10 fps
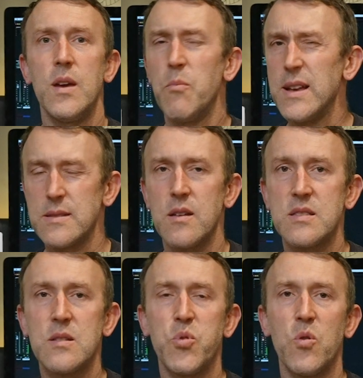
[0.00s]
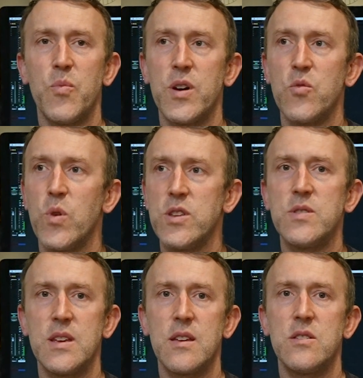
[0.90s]
might sound simple, but when you
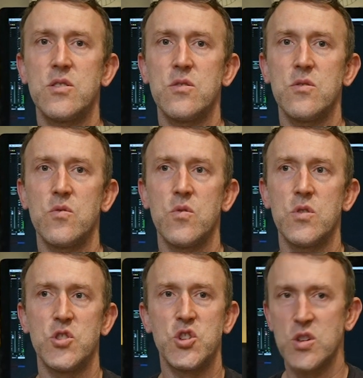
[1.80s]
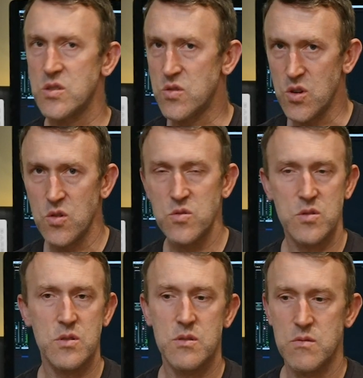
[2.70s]
dig into just
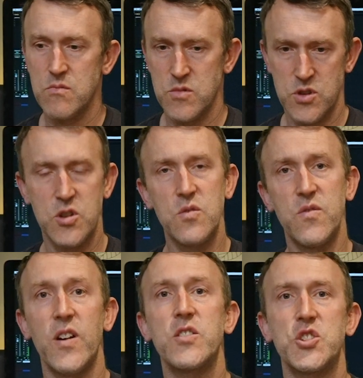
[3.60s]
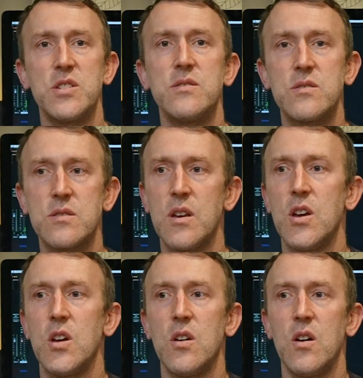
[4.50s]
those two functions,
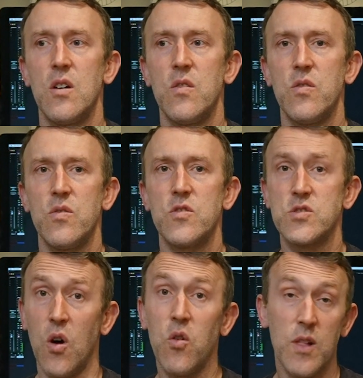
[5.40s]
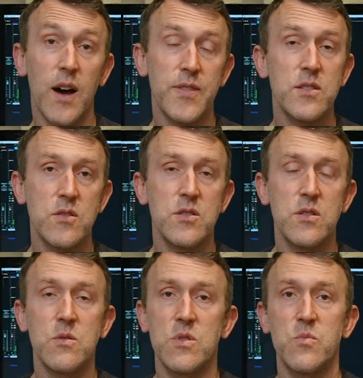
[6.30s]
there's a whole lot that you can
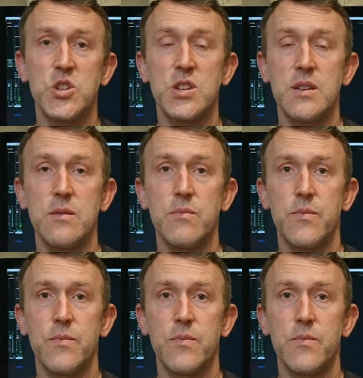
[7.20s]
do with a machine.